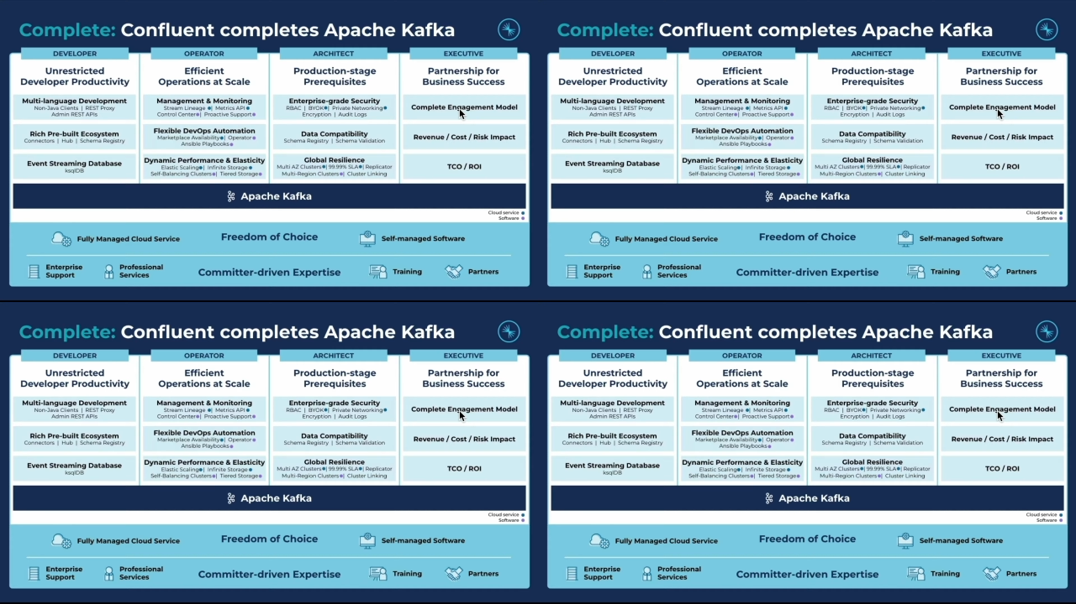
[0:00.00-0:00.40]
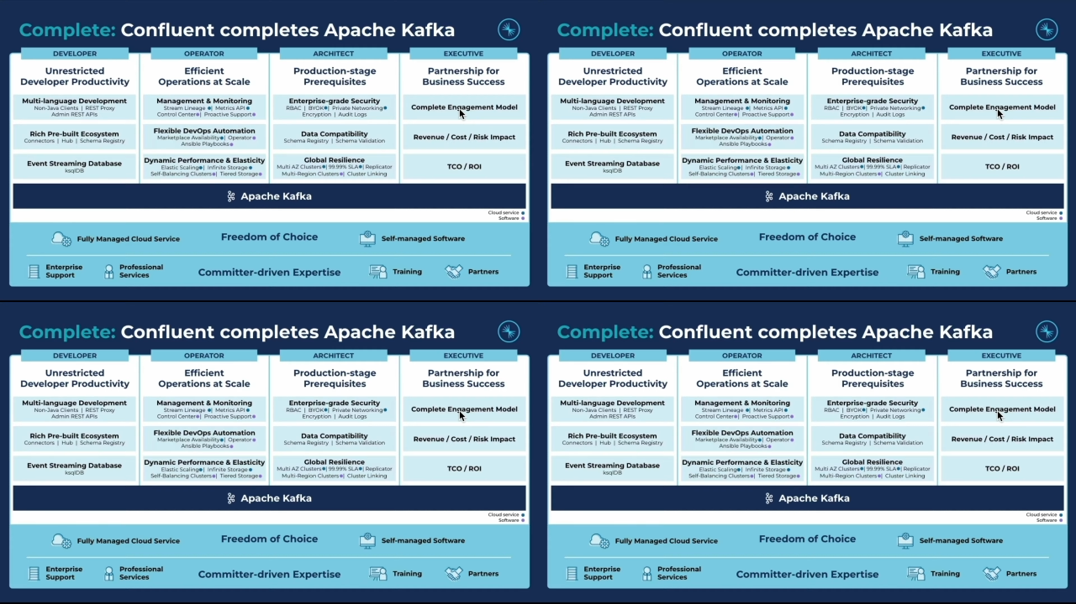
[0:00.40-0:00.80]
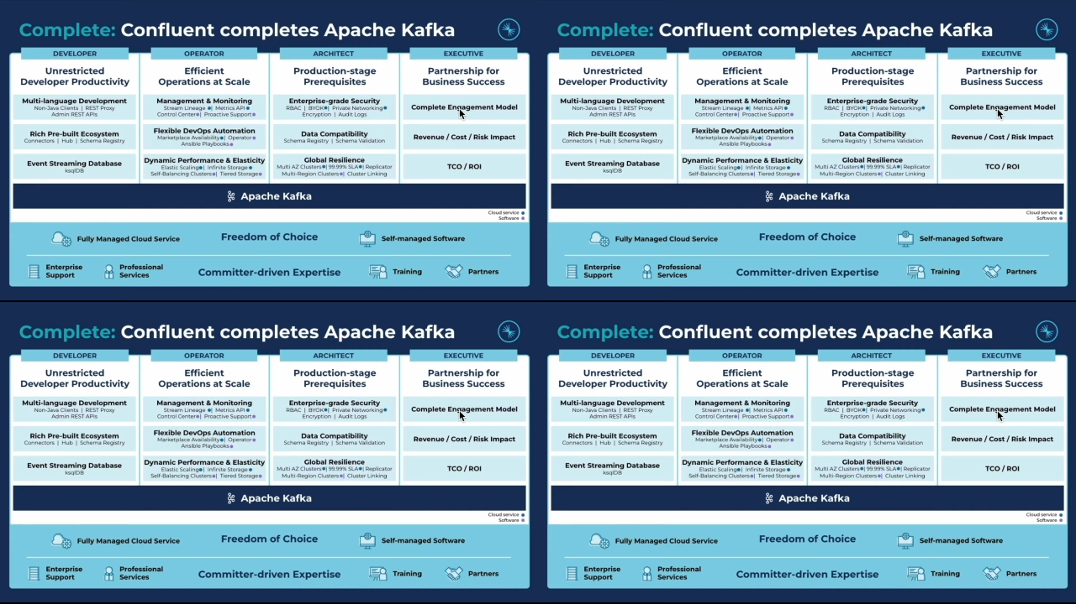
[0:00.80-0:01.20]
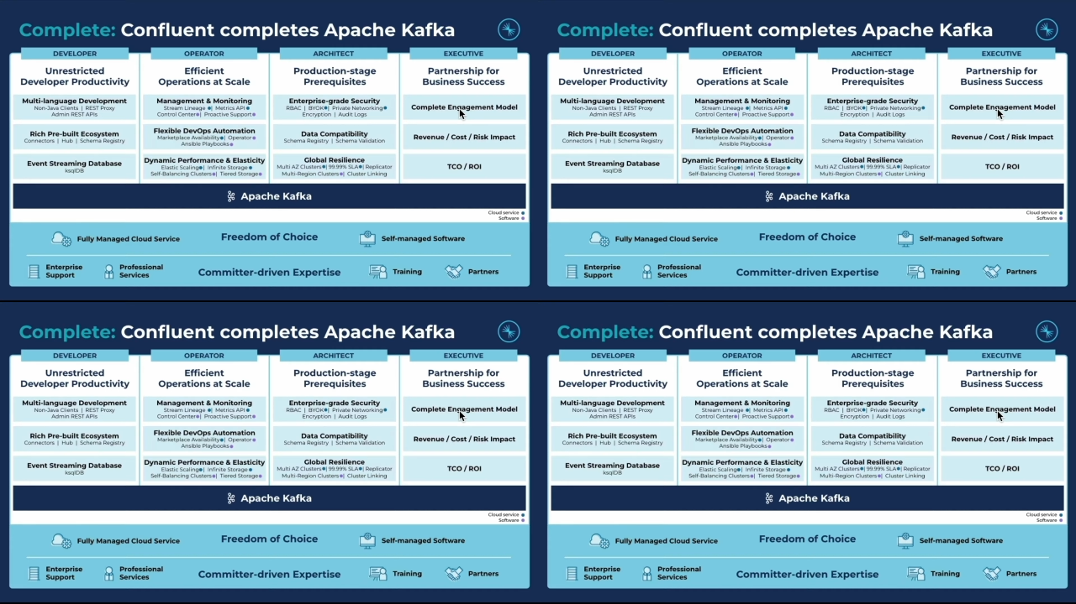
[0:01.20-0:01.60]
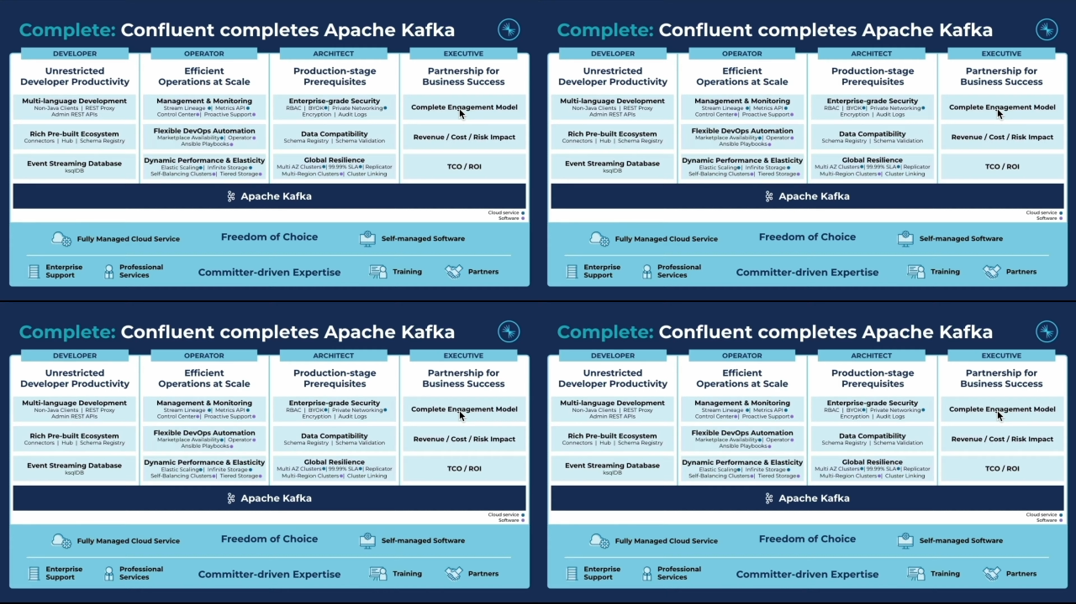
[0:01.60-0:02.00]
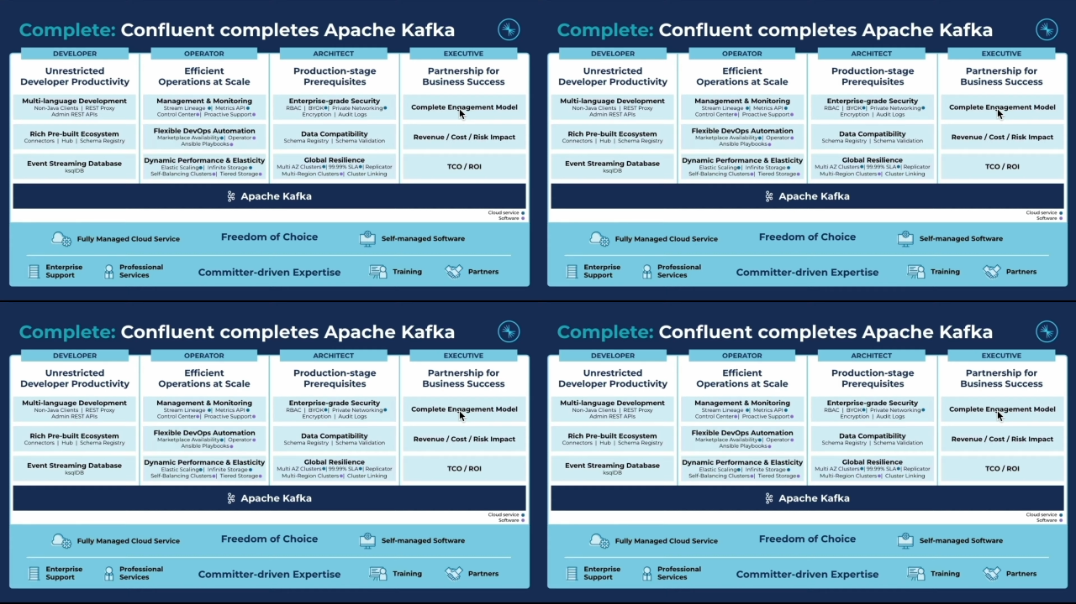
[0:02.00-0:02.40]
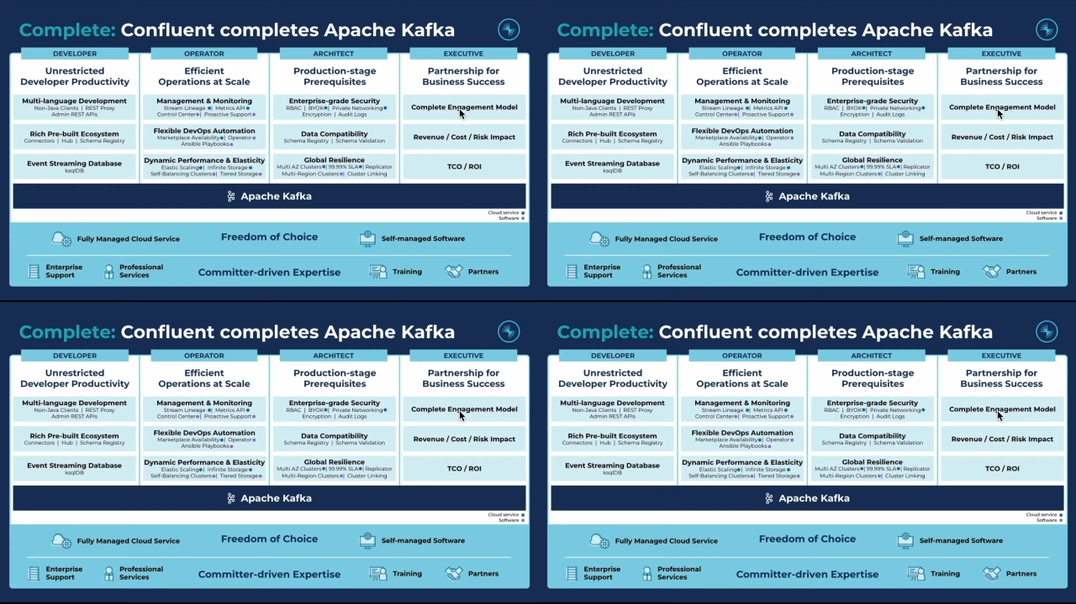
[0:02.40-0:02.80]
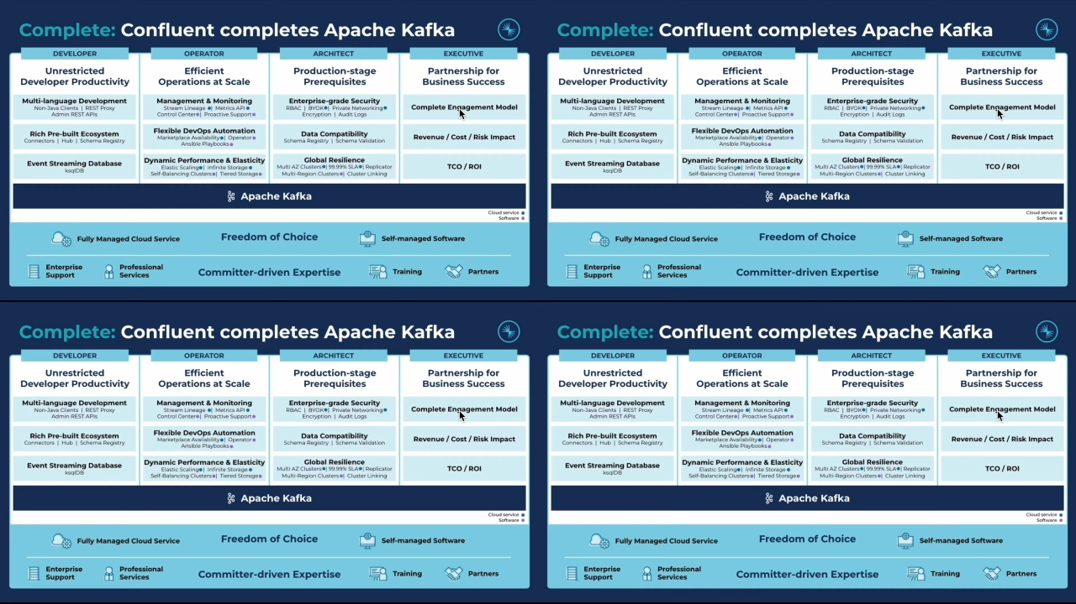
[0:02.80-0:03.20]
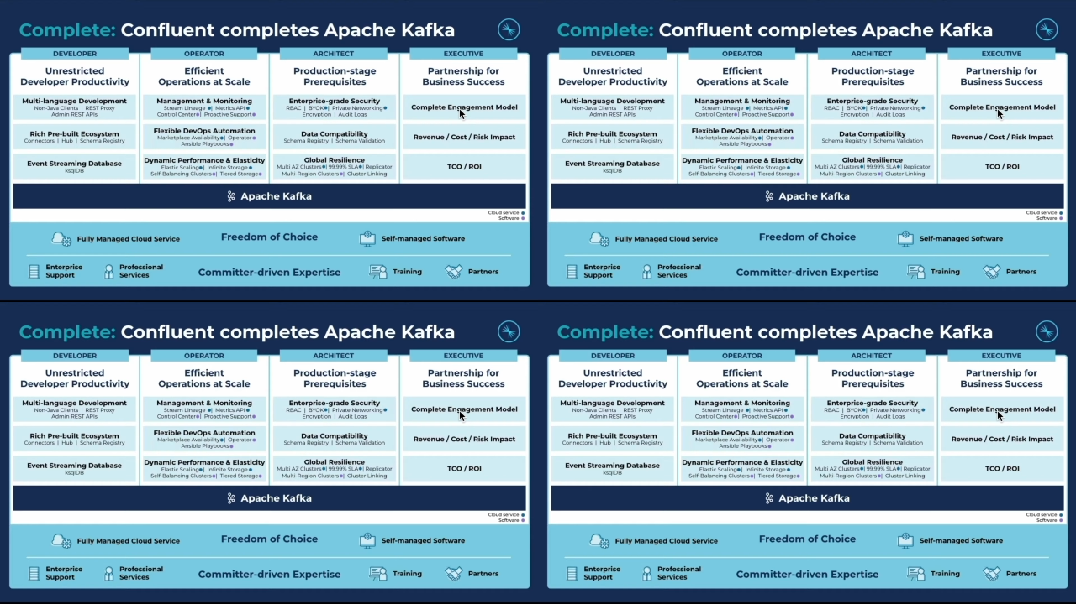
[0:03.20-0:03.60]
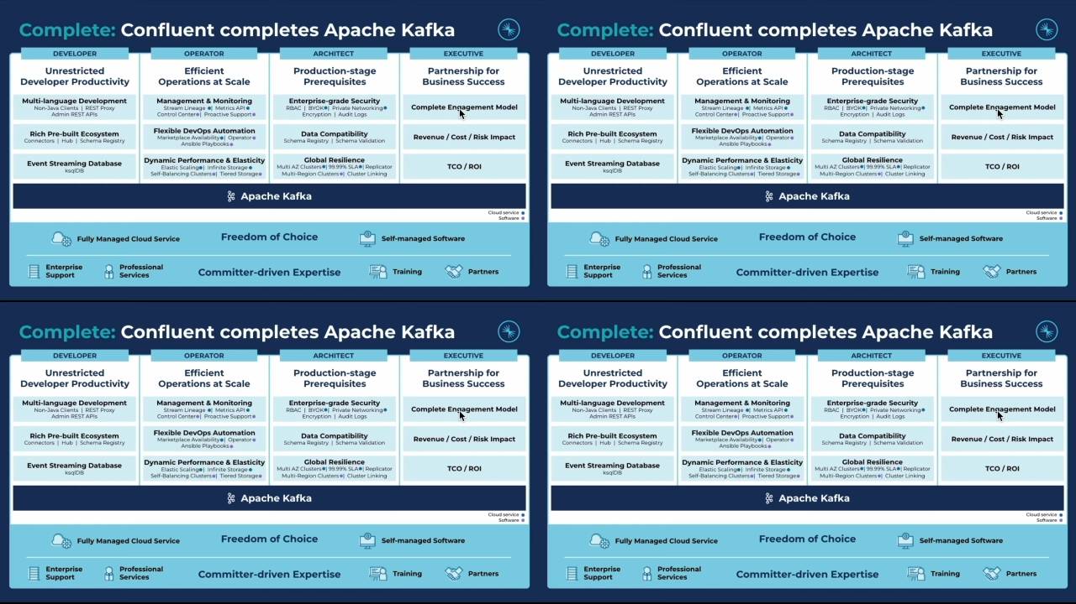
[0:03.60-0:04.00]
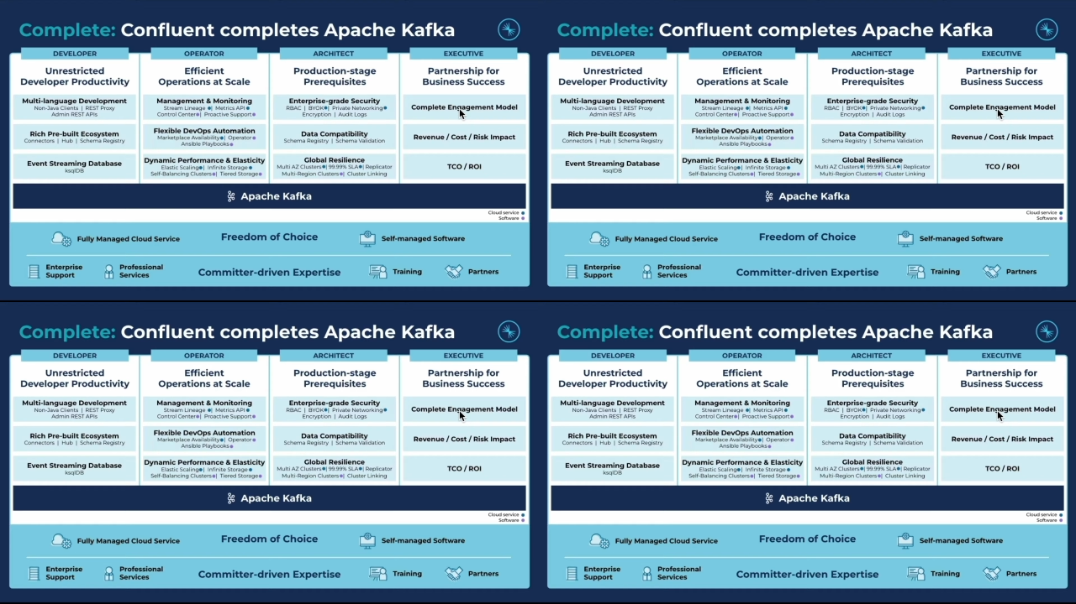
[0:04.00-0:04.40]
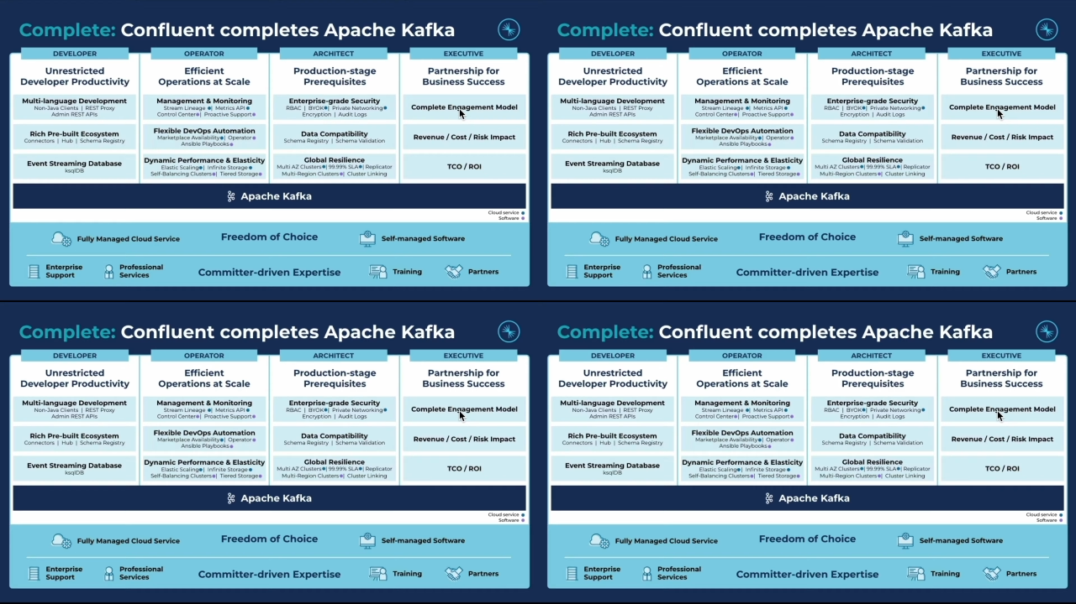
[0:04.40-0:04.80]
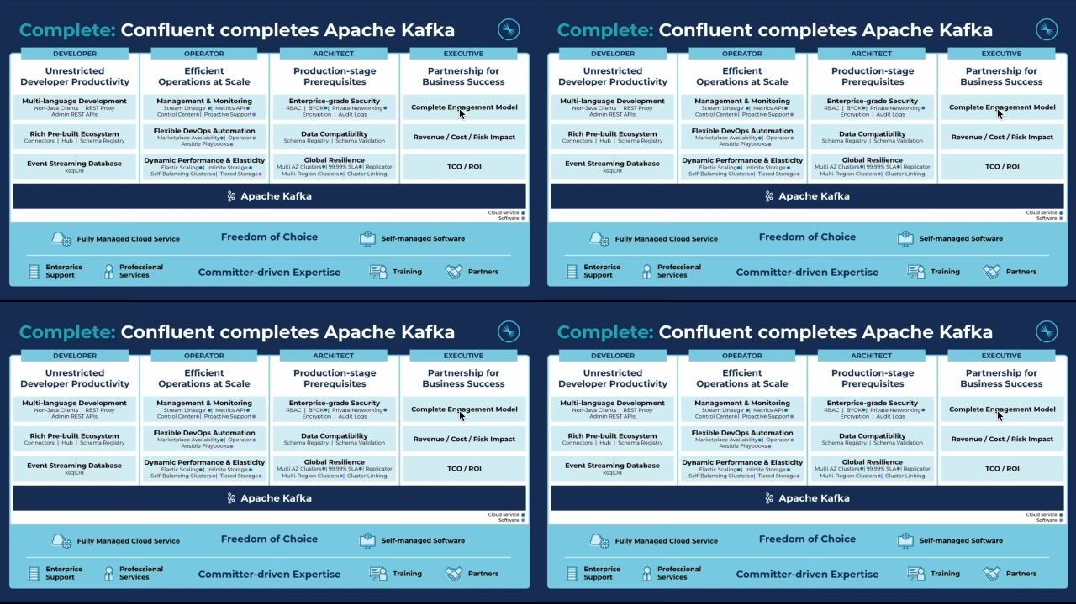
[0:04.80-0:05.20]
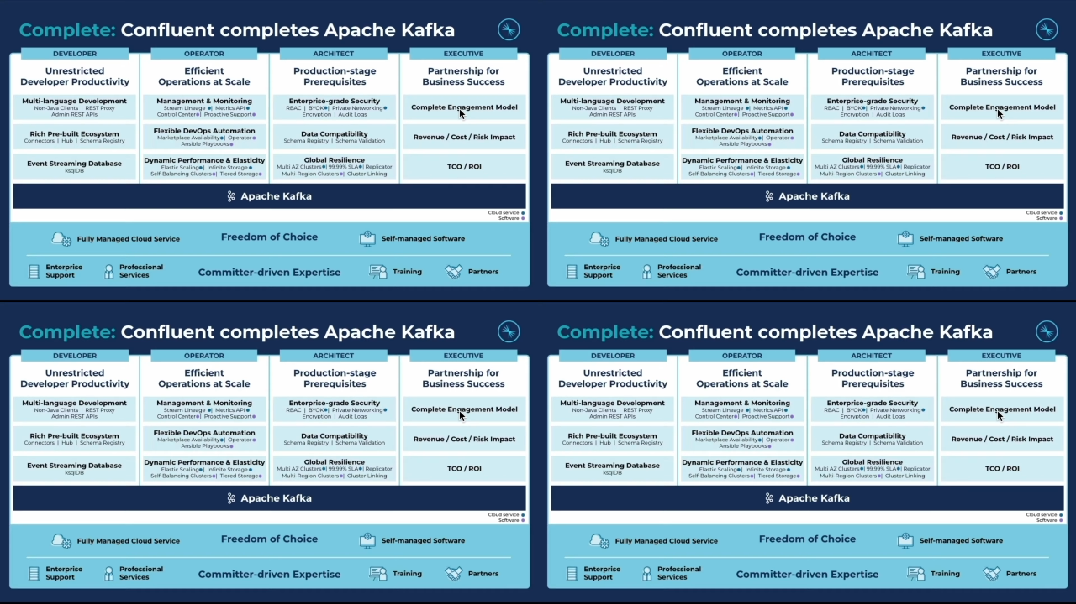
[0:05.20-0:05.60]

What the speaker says: Nobody's mouth can be seen.